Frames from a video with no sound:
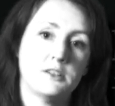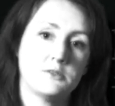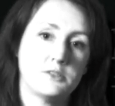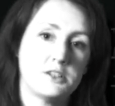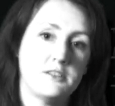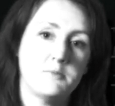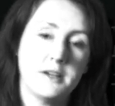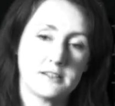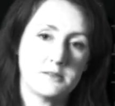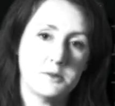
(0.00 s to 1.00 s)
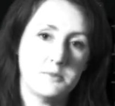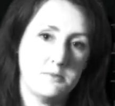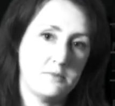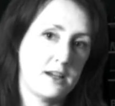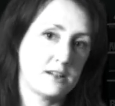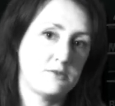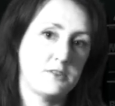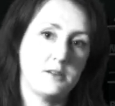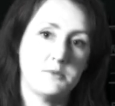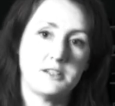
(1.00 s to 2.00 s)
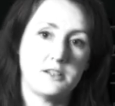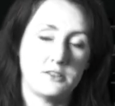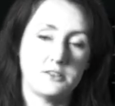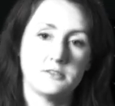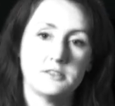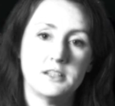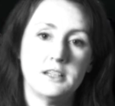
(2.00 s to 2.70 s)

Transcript: to achieve maximum impact for their material,